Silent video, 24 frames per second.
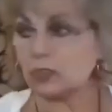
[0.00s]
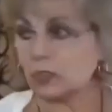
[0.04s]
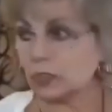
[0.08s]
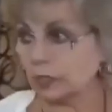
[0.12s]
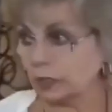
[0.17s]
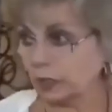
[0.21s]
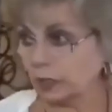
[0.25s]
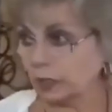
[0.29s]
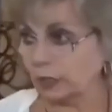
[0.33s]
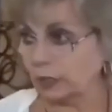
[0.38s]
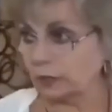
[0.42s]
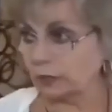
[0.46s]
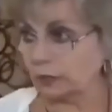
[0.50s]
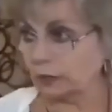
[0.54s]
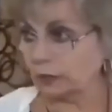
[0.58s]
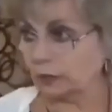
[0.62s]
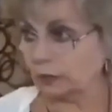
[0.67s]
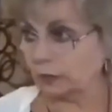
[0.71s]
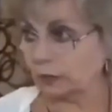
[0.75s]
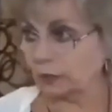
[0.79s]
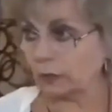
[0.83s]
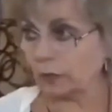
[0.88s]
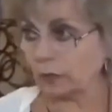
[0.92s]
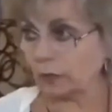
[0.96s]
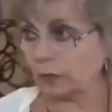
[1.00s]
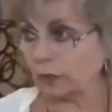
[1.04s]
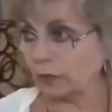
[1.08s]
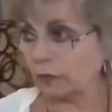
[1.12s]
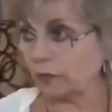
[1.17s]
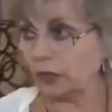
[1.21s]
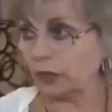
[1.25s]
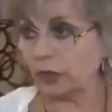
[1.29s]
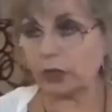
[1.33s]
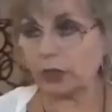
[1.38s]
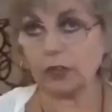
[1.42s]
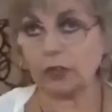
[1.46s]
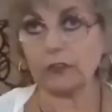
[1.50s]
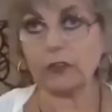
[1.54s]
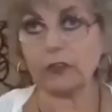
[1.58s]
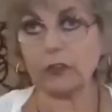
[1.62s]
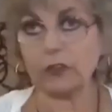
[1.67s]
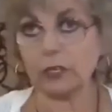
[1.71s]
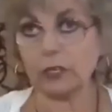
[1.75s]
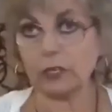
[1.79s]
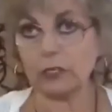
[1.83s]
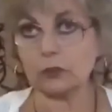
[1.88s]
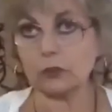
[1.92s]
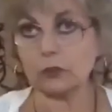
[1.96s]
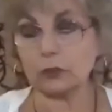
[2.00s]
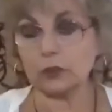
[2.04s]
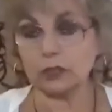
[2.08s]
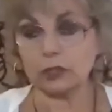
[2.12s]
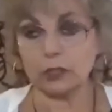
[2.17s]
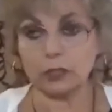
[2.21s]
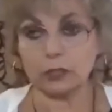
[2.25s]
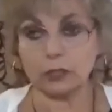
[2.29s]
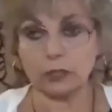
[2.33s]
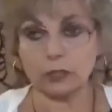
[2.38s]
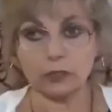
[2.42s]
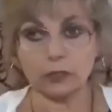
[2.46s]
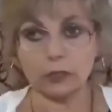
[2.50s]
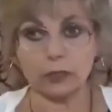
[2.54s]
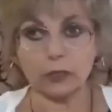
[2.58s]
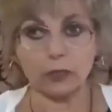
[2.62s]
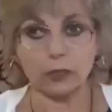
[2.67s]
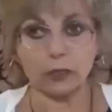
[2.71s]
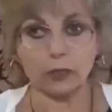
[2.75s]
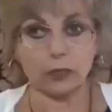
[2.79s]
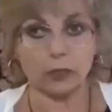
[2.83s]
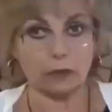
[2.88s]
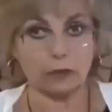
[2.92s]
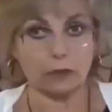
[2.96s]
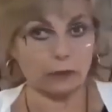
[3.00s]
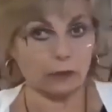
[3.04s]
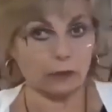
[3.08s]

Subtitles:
CNN. Very, very interesting